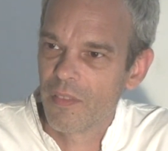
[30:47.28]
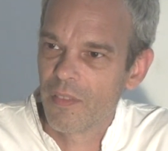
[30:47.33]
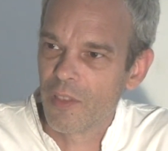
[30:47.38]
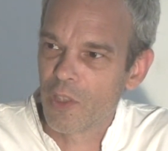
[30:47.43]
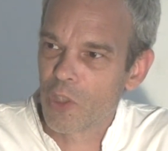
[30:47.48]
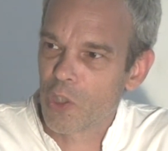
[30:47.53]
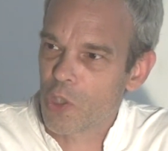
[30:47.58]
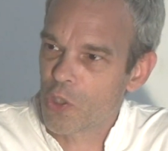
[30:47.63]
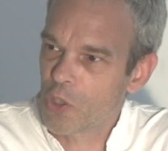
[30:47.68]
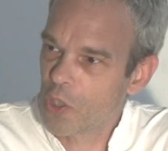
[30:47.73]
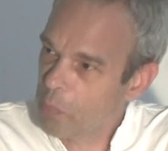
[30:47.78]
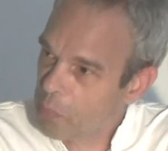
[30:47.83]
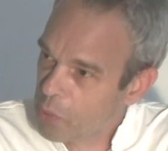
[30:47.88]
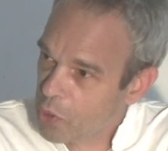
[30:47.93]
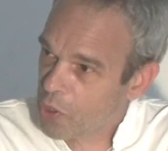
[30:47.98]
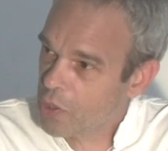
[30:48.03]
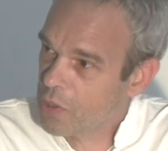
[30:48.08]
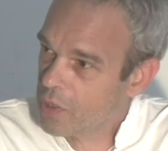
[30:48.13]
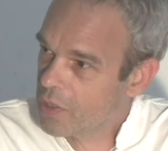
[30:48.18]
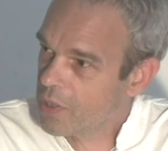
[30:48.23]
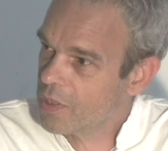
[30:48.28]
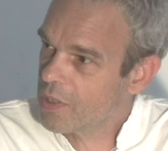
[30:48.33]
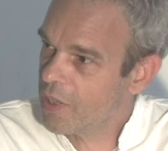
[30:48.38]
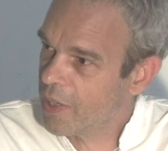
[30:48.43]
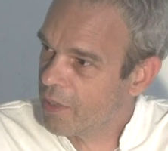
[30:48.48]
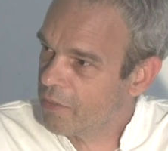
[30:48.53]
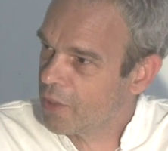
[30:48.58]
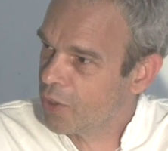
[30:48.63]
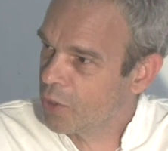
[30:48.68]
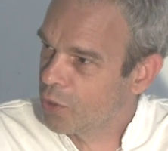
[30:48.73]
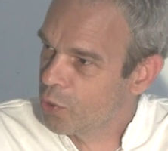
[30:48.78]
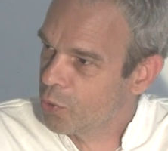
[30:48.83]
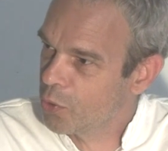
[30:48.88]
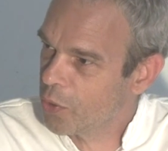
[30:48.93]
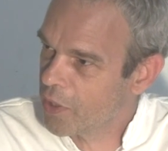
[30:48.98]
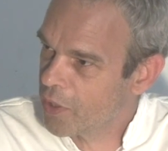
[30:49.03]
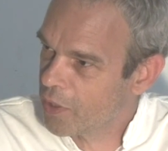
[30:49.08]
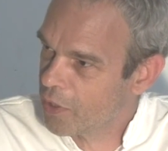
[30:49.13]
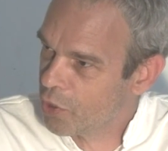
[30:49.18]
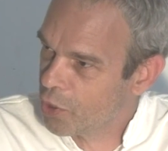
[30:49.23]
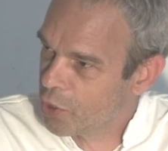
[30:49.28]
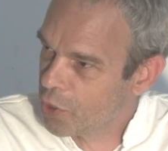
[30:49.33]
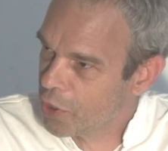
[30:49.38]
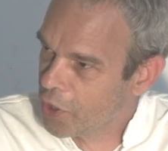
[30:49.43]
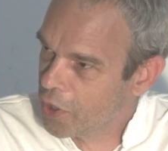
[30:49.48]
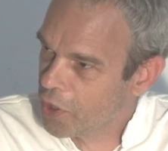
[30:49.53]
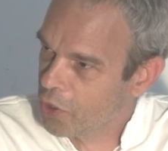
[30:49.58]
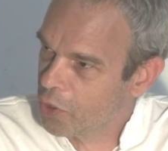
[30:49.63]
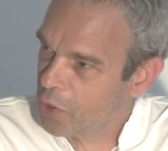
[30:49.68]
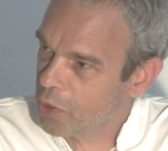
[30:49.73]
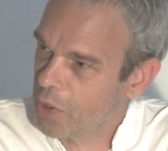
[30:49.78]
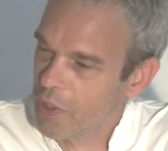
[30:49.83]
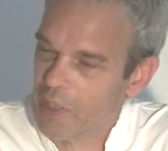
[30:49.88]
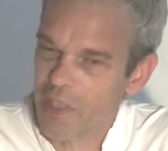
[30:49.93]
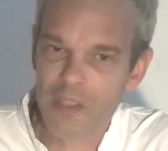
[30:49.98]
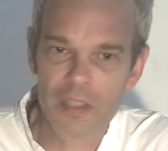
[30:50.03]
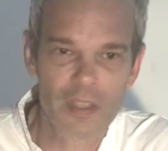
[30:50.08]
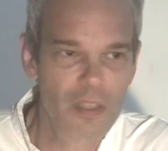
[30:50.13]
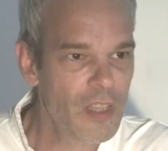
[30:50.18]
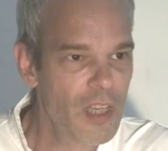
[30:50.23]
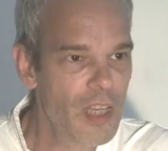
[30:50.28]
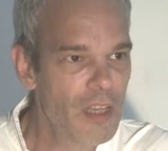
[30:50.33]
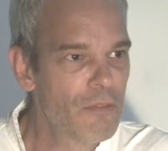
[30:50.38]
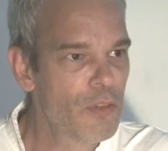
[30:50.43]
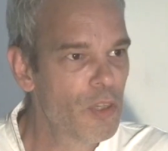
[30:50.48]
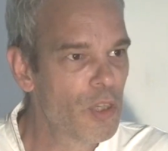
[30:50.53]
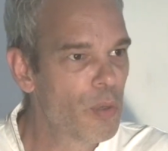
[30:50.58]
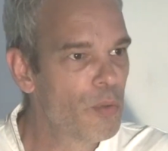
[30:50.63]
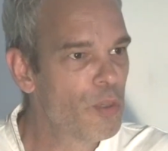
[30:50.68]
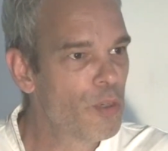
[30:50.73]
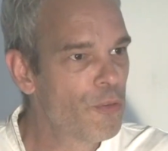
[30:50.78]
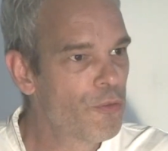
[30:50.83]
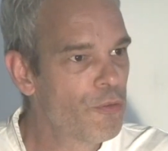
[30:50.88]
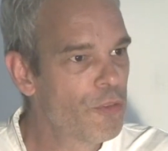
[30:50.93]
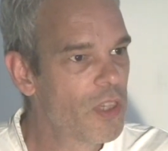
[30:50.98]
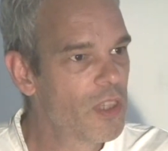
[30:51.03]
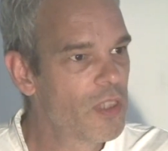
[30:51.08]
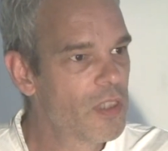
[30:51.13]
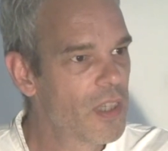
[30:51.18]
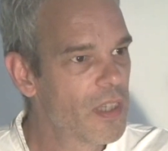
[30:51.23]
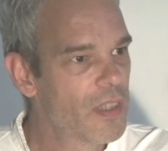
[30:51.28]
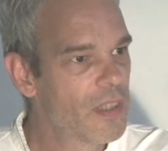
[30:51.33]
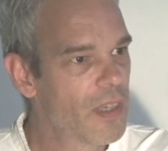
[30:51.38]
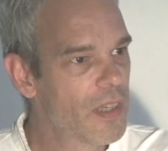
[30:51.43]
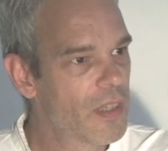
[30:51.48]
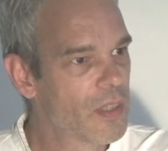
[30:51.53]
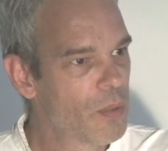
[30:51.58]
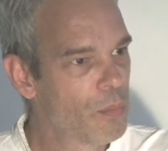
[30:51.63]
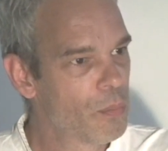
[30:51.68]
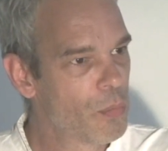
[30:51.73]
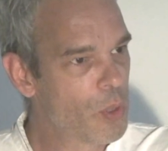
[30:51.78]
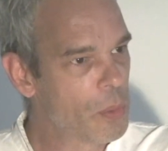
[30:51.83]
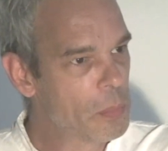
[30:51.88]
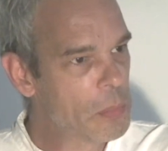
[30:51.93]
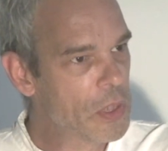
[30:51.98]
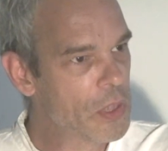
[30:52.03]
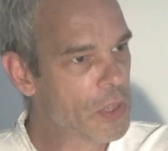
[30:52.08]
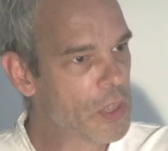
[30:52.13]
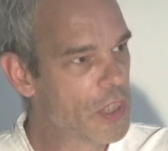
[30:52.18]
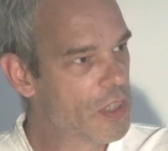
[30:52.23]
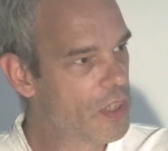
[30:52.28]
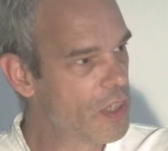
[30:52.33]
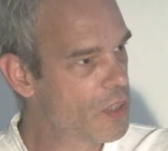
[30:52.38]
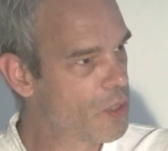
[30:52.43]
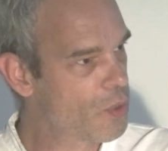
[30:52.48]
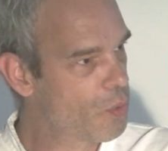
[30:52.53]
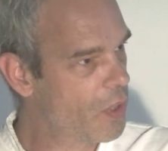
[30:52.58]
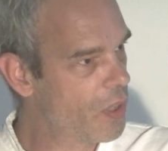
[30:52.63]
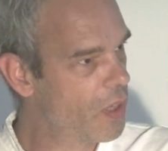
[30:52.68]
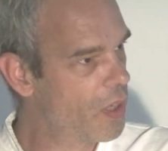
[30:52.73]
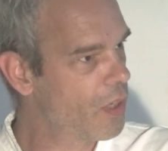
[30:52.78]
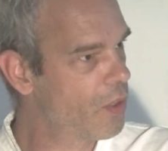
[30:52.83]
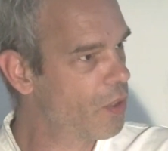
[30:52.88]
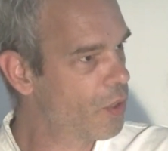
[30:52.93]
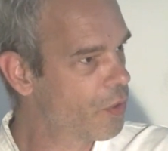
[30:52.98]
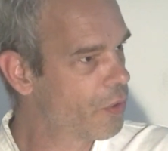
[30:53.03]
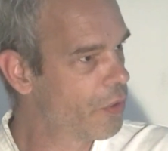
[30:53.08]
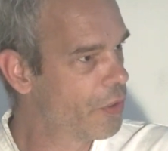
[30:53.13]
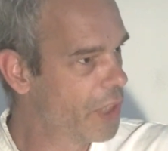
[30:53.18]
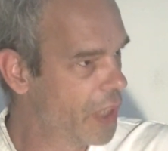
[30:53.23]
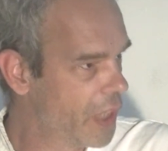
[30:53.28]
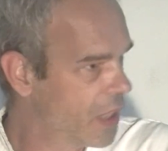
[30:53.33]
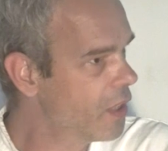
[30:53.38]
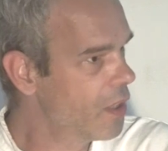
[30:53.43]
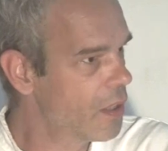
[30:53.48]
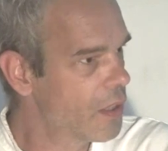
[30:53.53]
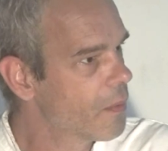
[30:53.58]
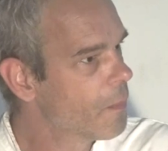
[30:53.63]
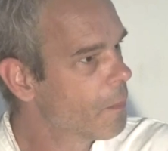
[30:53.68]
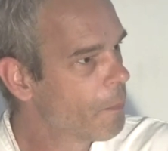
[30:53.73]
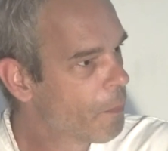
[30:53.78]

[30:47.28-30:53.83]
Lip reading: on the subconscious level, you are learning your lesson, even though you feel that at the moment this is really not needed.